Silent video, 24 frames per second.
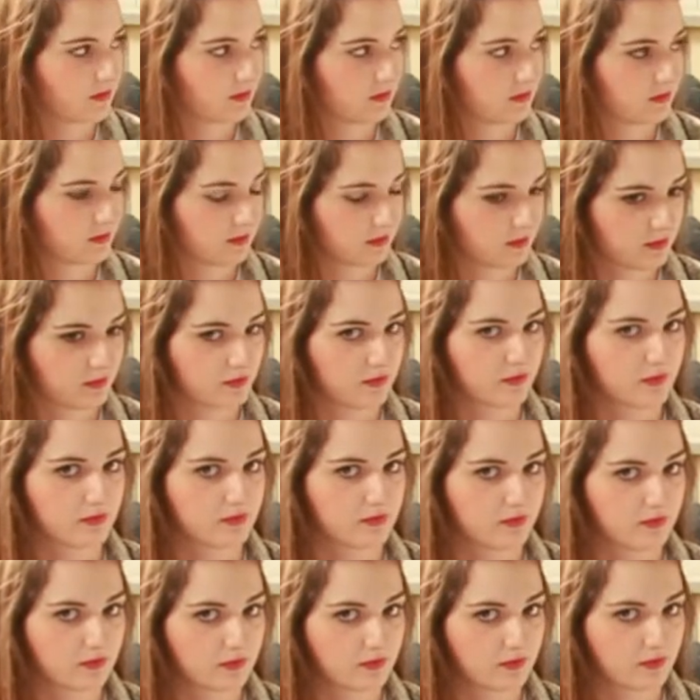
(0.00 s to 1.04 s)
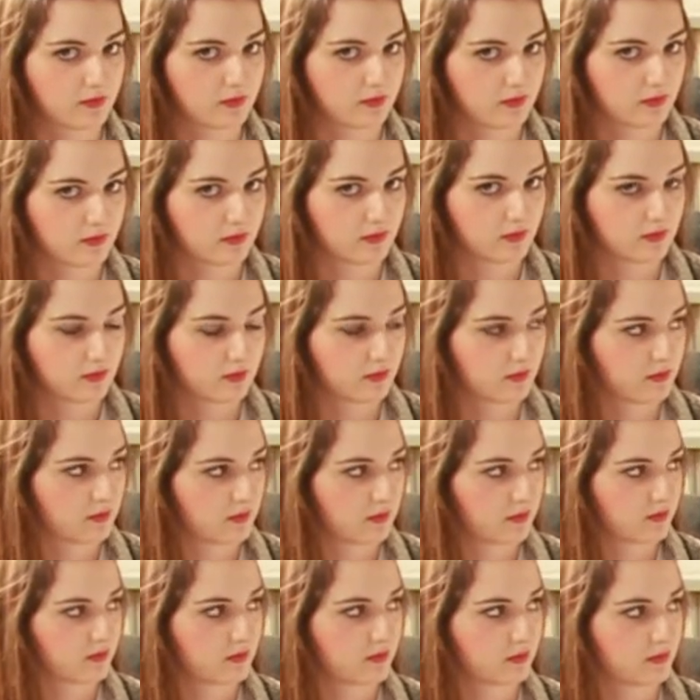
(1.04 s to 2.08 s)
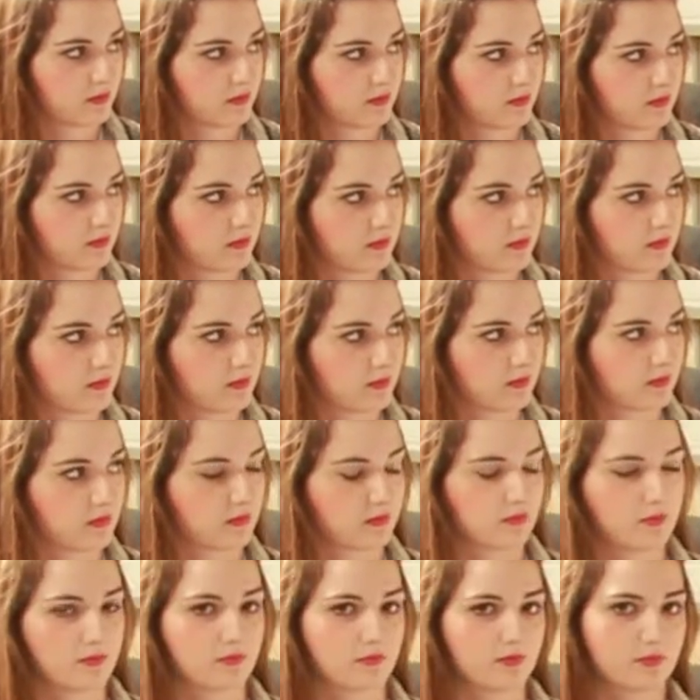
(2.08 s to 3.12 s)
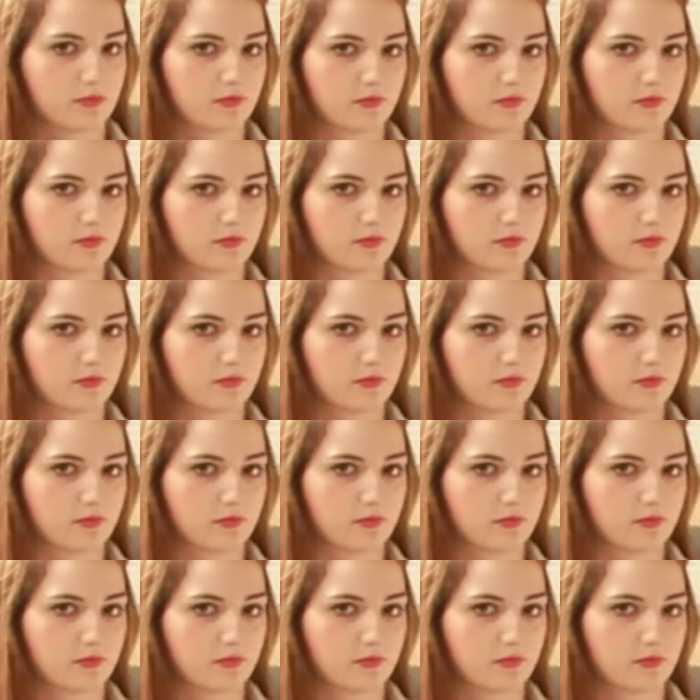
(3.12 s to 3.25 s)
[no speech]